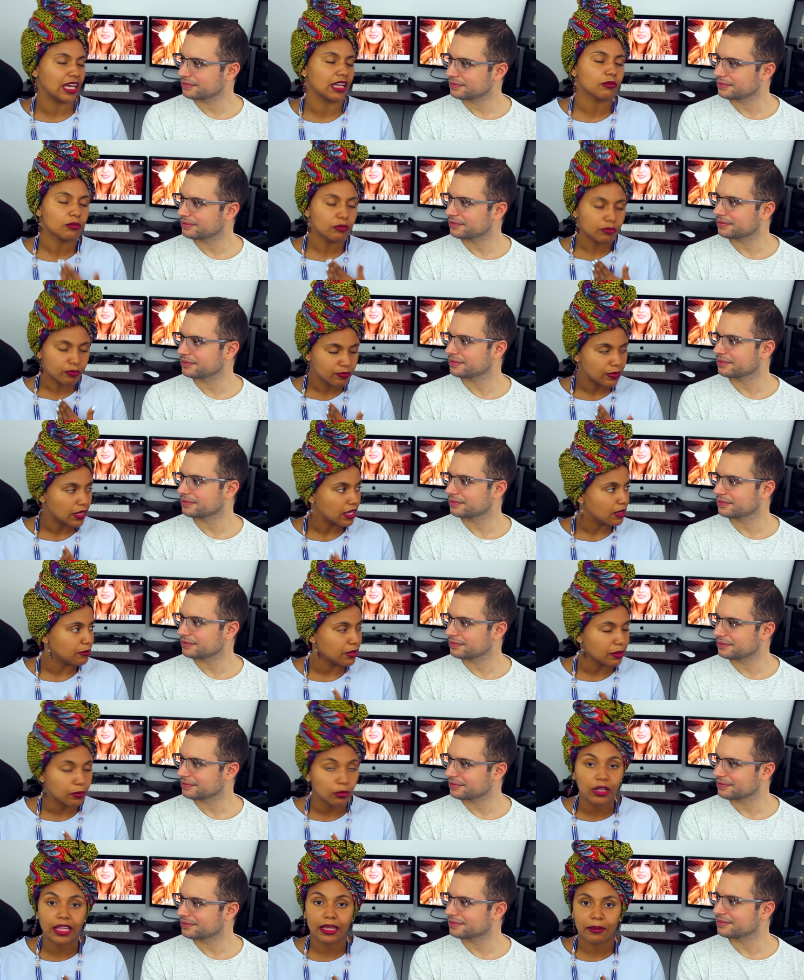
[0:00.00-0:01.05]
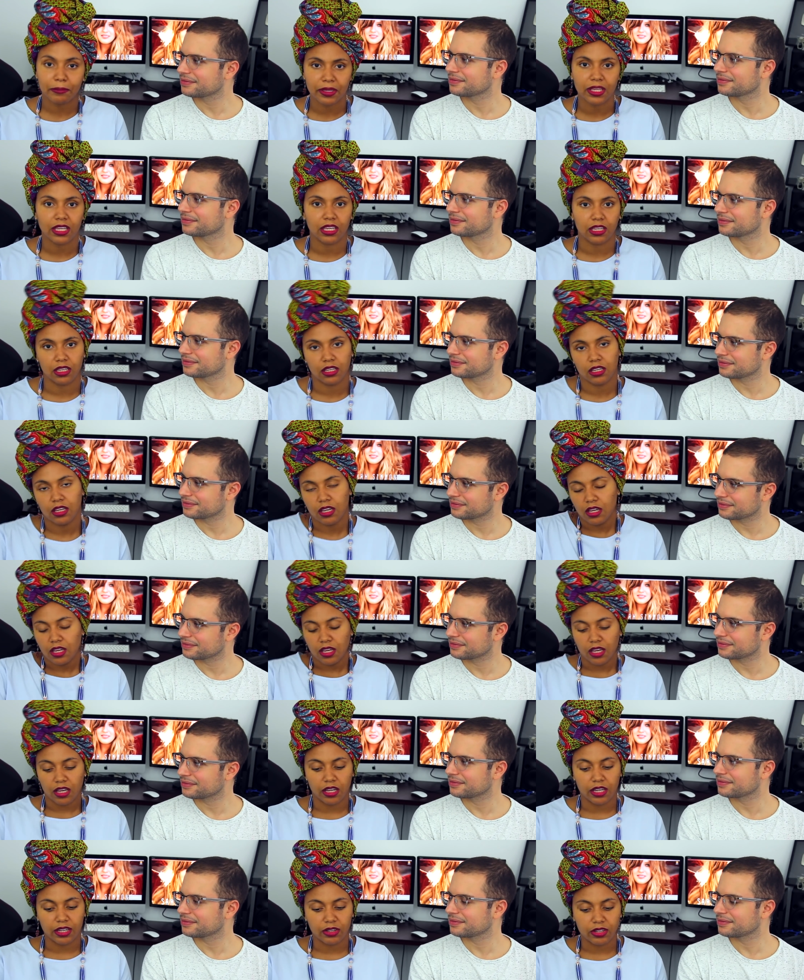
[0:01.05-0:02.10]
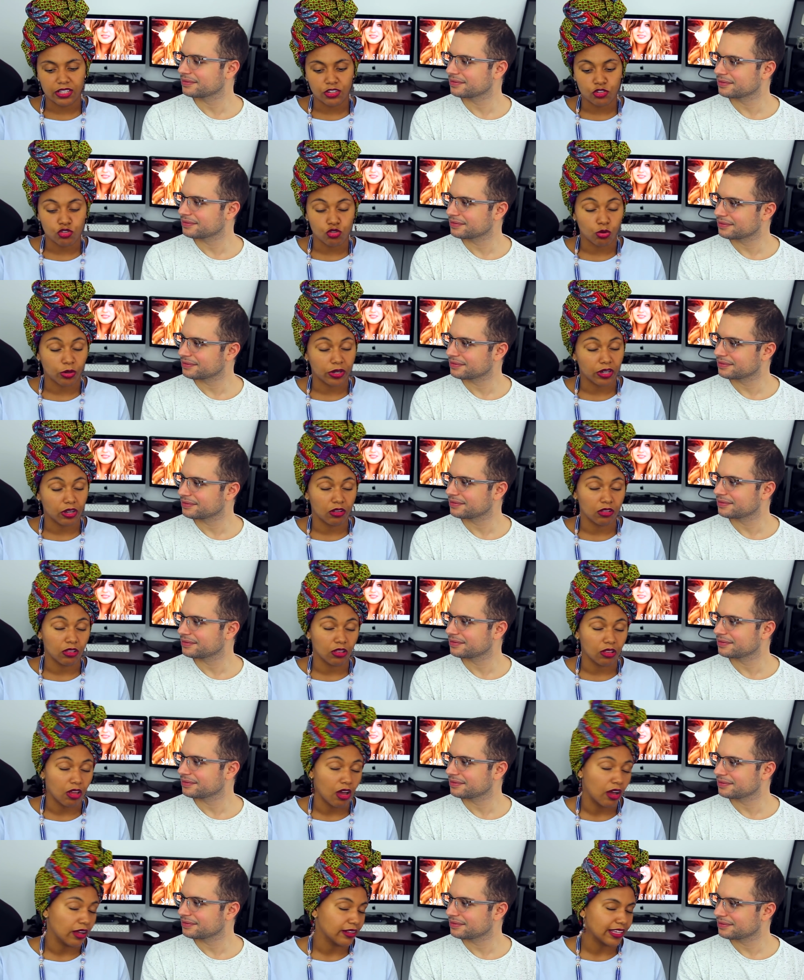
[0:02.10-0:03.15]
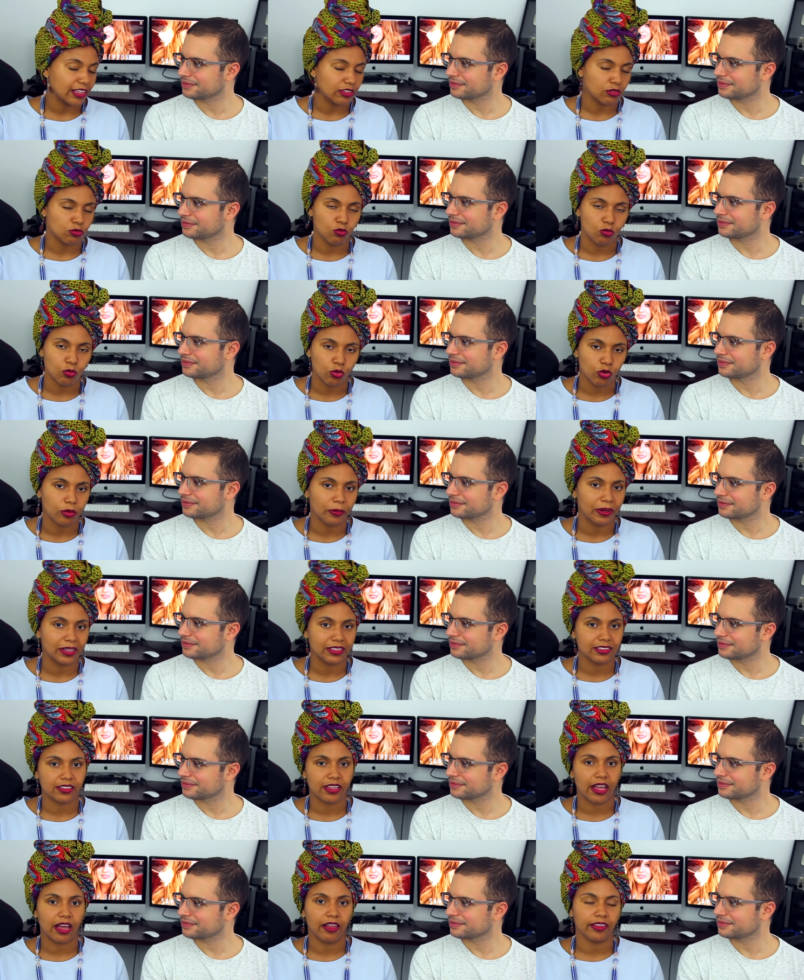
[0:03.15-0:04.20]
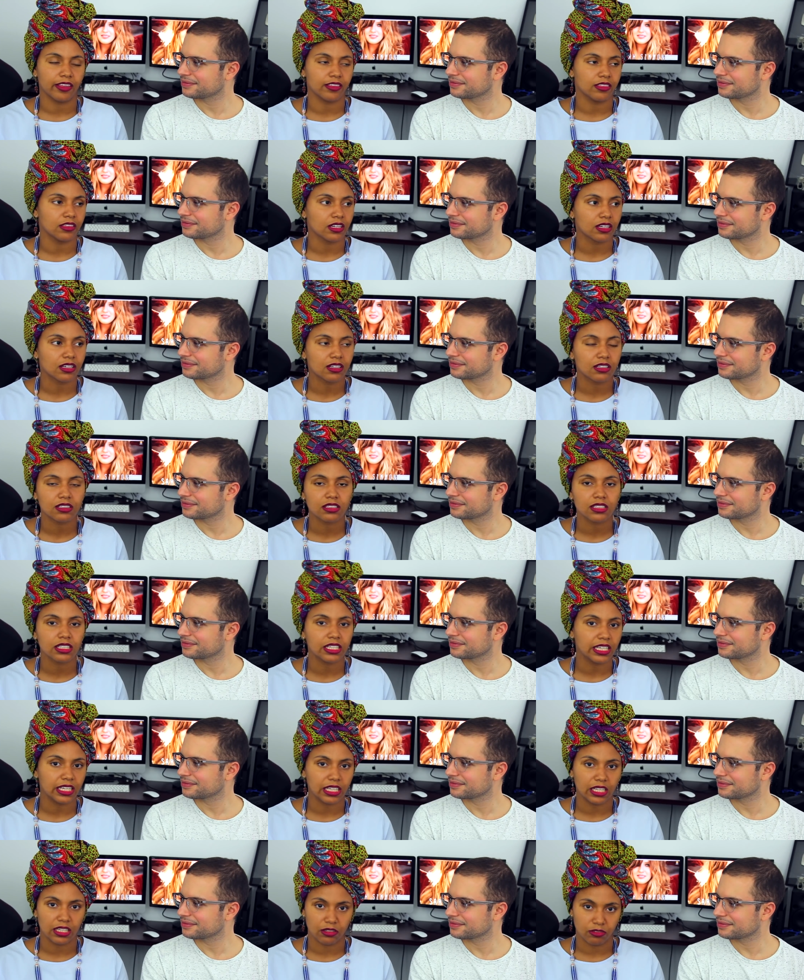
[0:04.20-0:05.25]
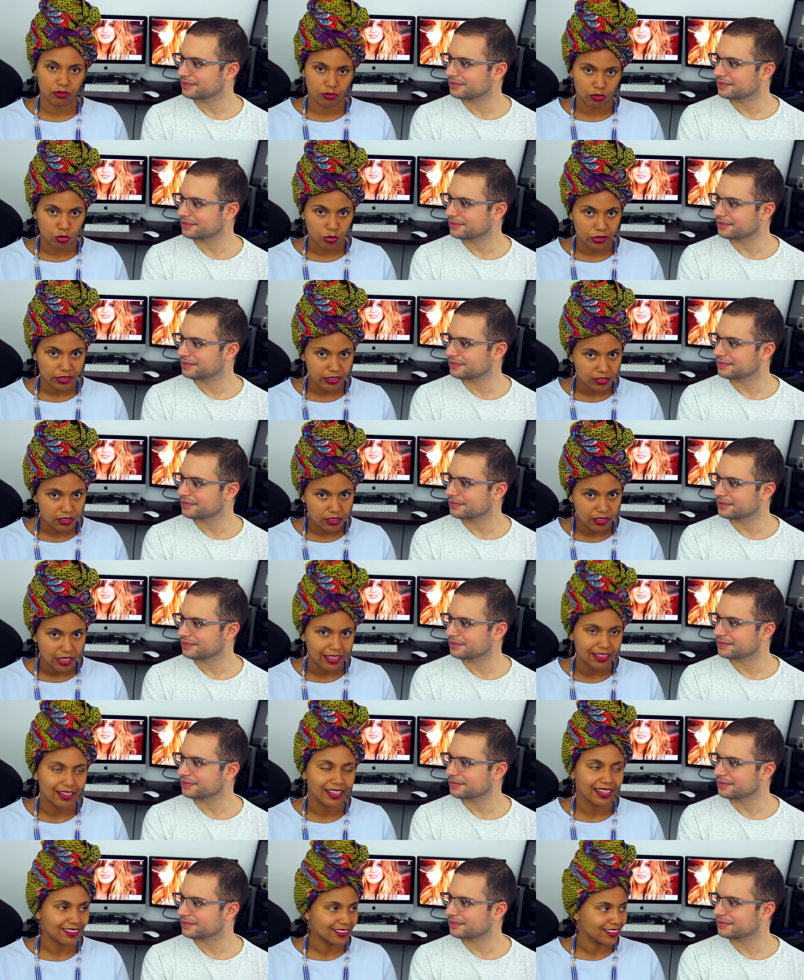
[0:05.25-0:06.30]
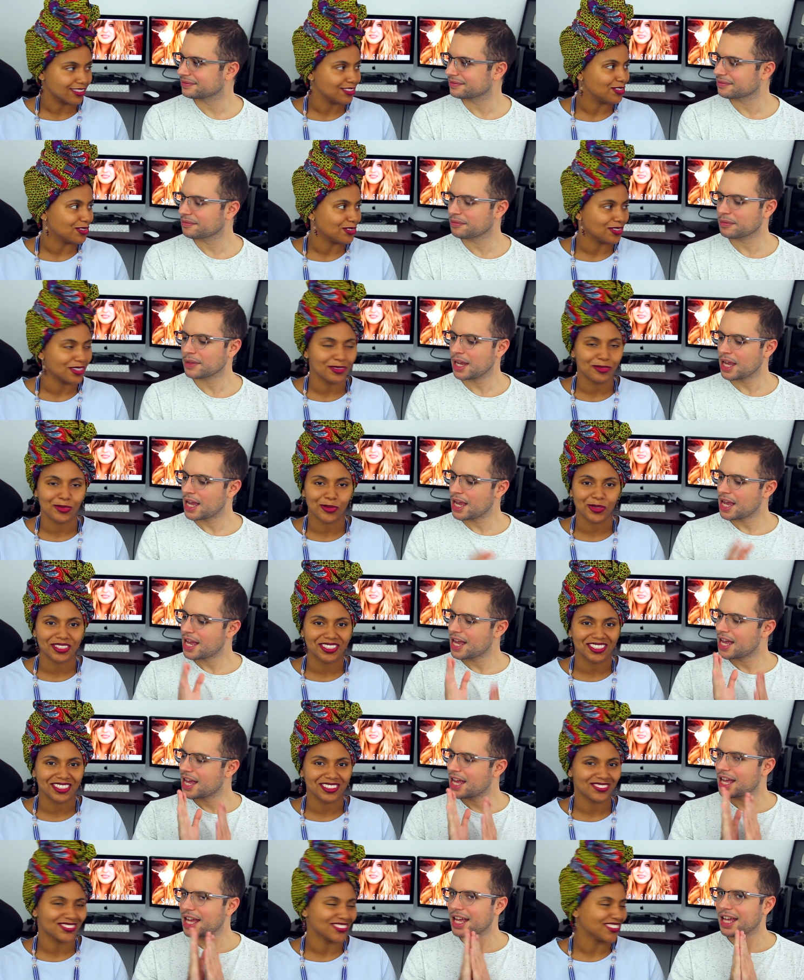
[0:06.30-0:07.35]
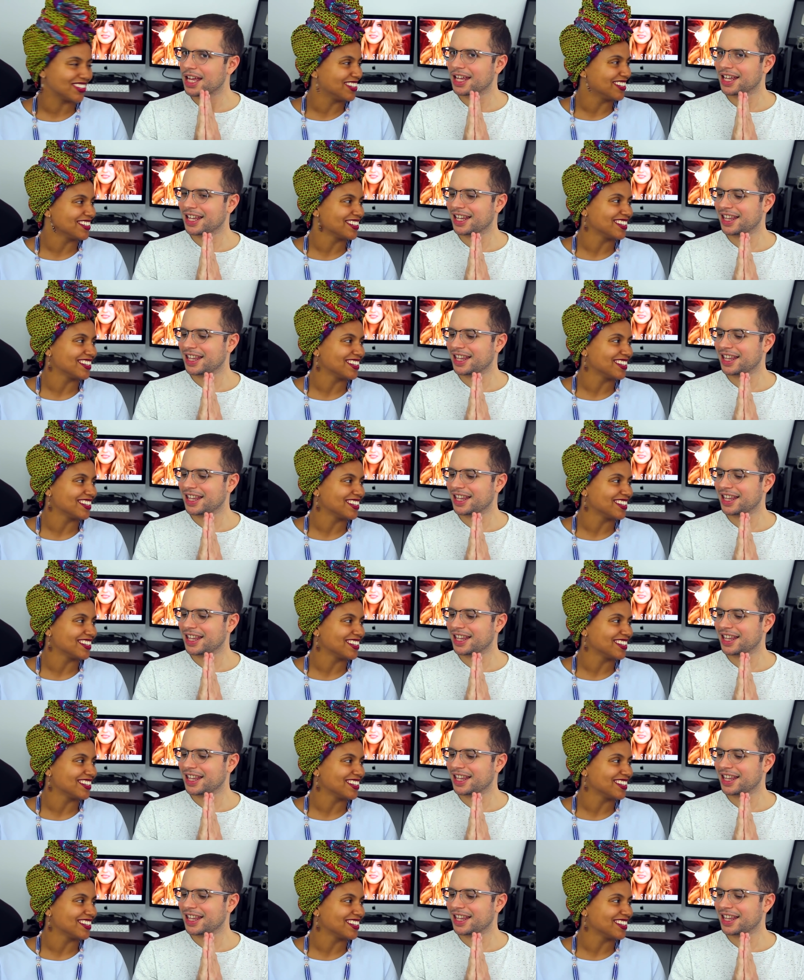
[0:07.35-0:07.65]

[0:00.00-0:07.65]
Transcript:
Speaker 1: that people like me enjoy a lot. That's more my style than the clean voice. I like the dirty voices more.